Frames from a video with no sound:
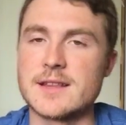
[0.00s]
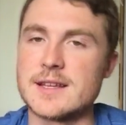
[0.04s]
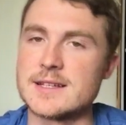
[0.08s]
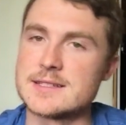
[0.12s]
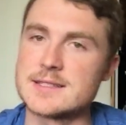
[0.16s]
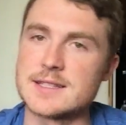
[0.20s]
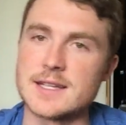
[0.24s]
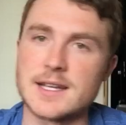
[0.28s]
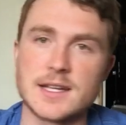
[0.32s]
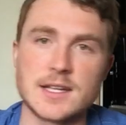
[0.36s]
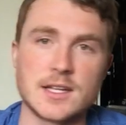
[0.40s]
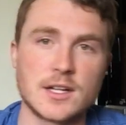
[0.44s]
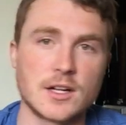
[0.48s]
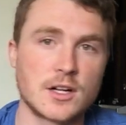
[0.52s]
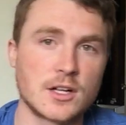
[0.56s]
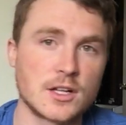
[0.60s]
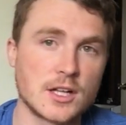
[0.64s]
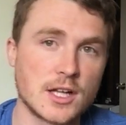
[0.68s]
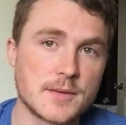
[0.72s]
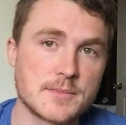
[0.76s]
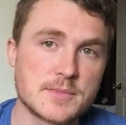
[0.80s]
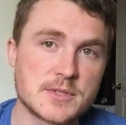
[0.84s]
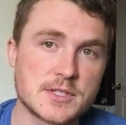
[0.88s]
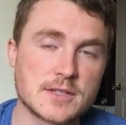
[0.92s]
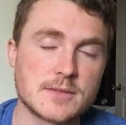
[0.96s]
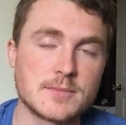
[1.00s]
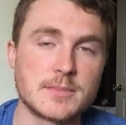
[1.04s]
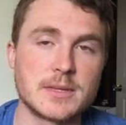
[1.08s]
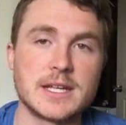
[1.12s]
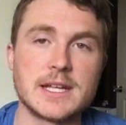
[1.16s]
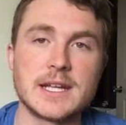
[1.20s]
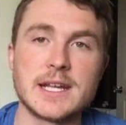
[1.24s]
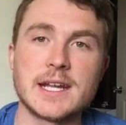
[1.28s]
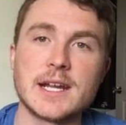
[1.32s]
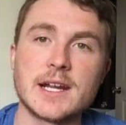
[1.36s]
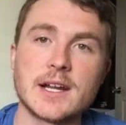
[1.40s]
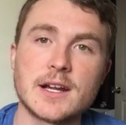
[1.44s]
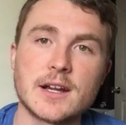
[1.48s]
They say your club should be
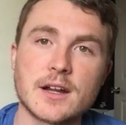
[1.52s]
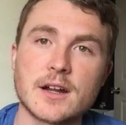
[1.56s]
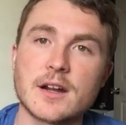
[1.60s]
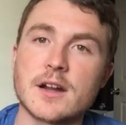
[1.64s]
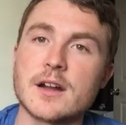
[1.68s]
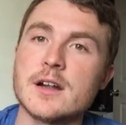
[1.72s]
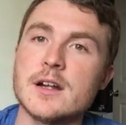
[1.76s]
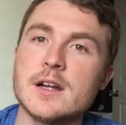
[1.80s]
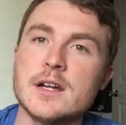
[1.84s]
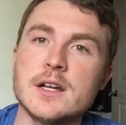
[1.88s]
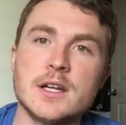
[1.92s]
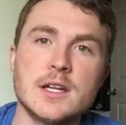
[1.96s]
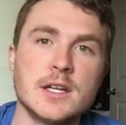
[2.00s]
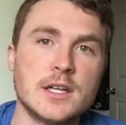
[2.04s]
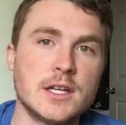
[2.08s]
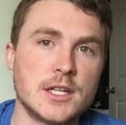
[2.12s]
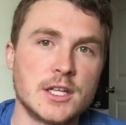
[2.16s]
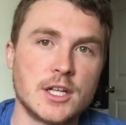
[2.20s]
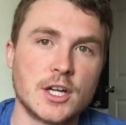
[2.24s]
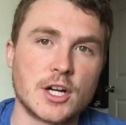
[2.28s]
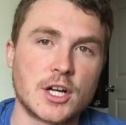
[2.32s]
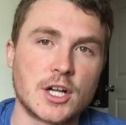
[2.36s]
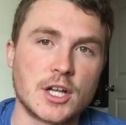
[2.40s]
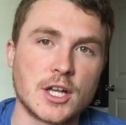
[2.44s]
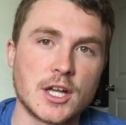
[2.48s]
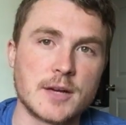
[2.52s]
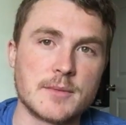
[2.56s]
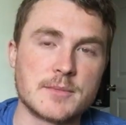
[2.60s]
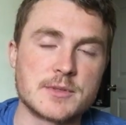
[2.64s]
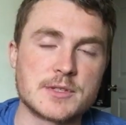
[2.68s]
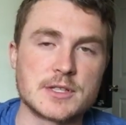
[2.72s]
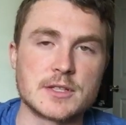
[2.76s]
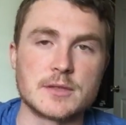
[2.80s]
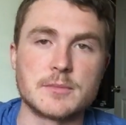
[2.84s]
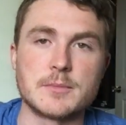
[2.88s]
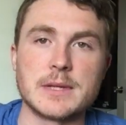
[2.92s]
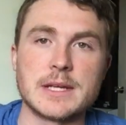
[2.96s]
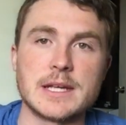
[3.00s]
here, your club
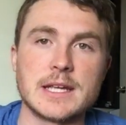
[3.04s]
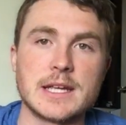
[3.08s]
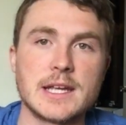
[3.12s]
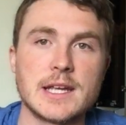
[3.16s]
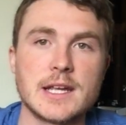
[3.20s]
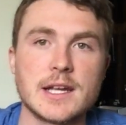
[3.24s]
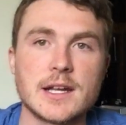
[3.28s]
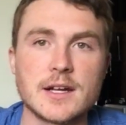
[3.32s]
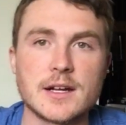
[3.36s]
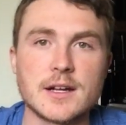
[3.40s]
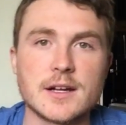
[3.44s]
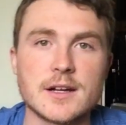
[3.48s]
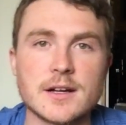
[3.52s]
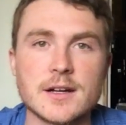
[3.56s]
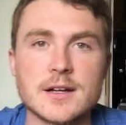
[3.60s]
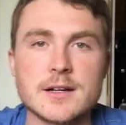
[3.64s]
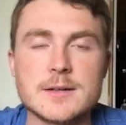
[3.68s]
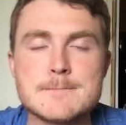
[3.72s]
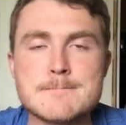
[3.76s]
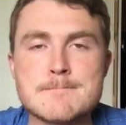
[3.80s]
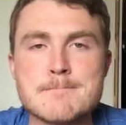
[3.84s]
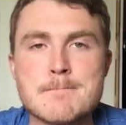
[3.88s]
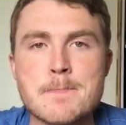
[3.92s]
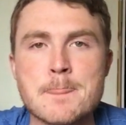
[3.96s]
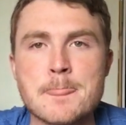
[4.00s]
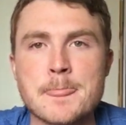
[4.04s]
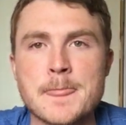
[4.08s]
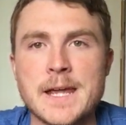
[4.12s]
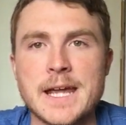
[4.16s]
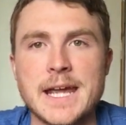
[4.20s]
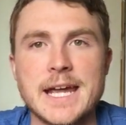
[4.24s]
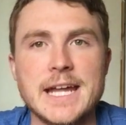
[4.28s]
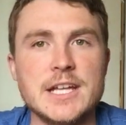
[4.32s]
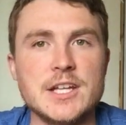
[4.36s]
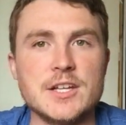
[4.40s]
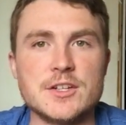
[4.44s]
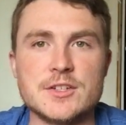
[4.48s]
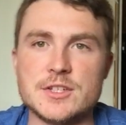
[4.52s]
should be here,
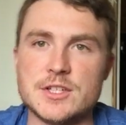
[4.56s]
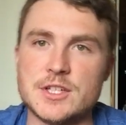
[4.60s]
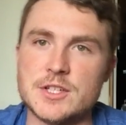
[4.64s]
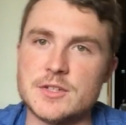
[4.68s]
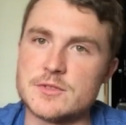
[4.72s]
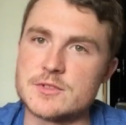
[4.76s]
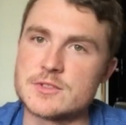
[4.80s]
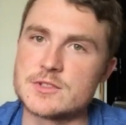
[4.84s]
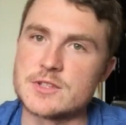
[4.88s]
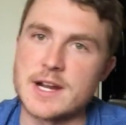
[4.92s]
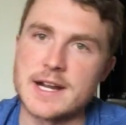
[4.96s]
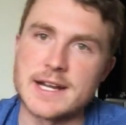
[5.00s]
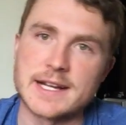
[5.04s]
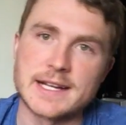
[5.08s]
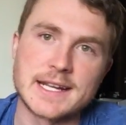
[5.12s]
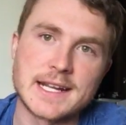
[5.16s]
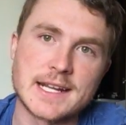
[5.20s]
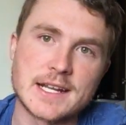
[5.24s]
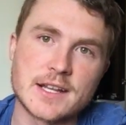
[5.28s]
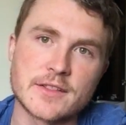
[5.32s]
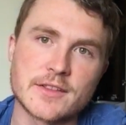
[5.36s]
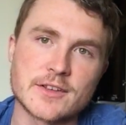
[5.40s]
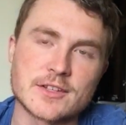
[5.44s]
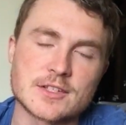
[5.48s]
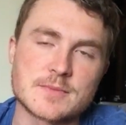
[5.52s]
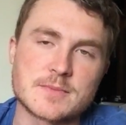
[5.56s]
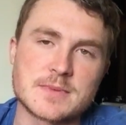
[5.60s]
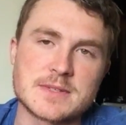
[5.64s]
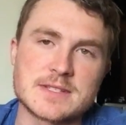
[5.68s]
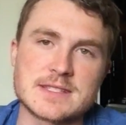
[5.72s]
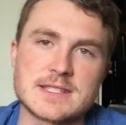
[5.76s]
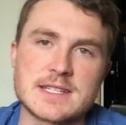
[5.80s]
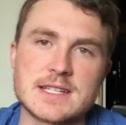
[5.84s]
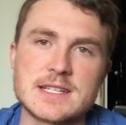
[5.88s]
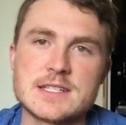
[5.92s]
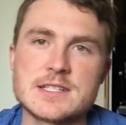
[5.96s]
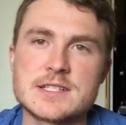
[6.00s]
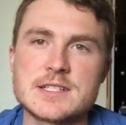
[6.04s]
and you try to get into those
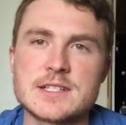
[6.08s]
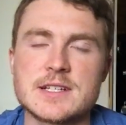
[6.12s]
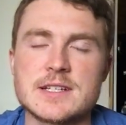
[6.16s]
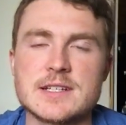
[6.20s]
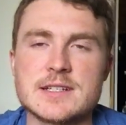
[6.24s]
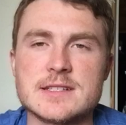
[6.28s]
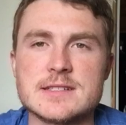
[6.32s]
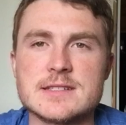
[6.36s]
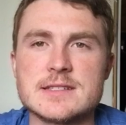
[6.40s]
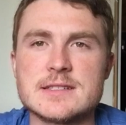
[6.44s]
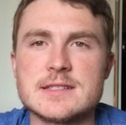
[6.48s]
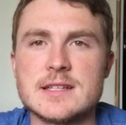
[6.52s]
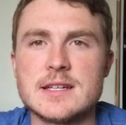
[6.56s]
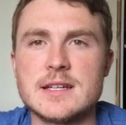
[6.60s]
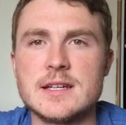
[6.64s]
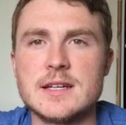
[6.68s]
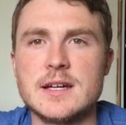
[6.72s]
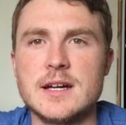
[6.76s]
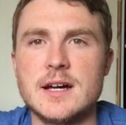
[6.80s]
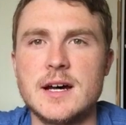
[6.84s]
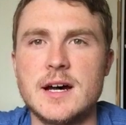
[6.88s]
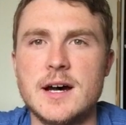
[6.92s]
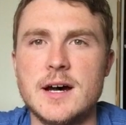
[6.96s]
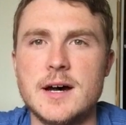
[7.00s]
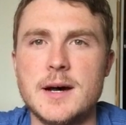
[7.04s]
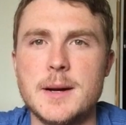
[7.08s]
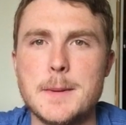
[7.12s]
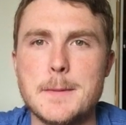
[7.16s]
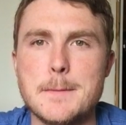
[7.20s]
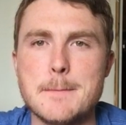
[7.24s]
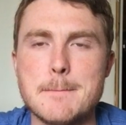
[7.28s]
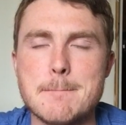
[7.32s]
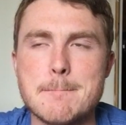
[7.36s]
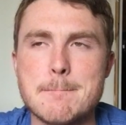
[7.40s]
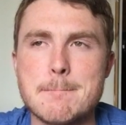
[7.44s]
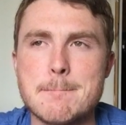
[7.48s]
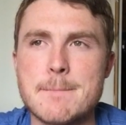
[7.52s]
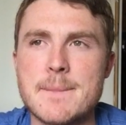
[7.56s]
positions,
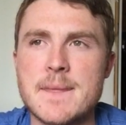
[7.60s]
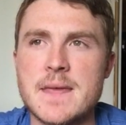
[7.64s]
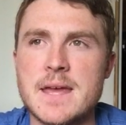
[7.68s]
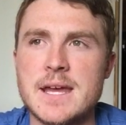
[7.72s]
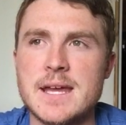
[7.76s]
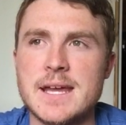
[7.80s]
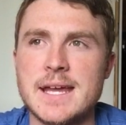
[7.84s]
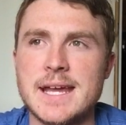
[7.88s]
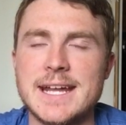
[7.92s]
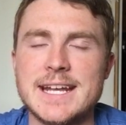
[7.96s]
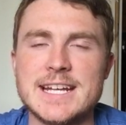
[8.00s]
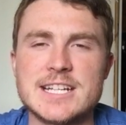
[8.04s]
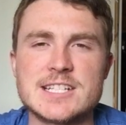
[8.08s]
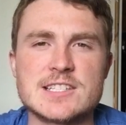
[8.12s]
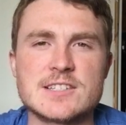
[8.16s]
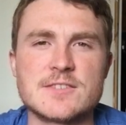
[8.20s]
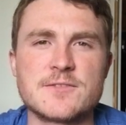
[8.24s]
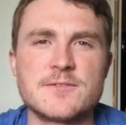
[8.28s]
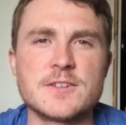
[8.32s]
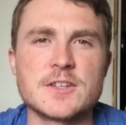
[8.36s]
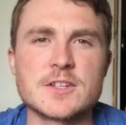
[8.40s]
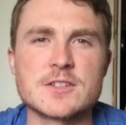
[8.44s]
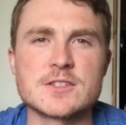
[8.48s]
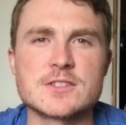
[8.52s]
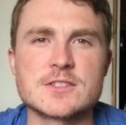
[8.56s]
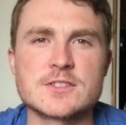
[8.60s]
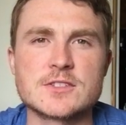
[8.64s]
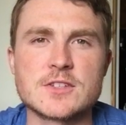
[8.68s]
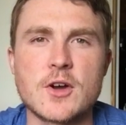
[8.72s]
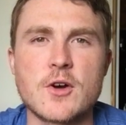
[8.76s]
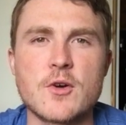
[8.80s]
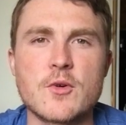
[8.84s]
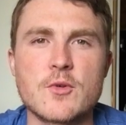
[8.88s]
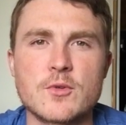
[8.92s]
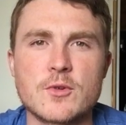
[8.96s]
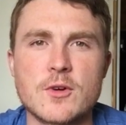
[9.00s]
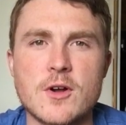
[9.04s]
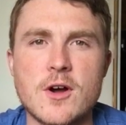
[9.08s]
and it just feels
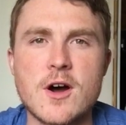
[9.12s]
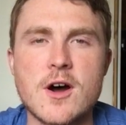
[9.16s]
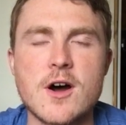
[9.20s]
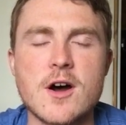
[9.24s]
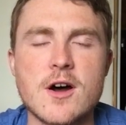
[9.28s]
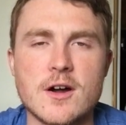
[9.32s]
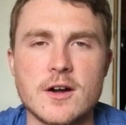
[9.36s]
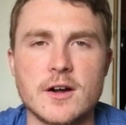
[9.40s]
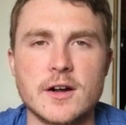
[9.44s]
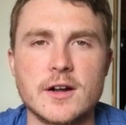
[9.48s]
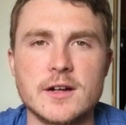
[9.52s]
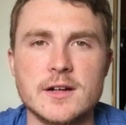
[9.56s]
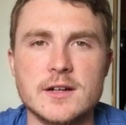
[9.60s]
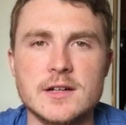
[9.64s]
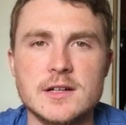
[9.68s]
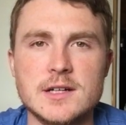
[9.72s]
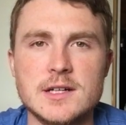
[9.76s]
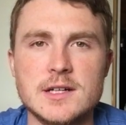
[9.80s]
so wrong.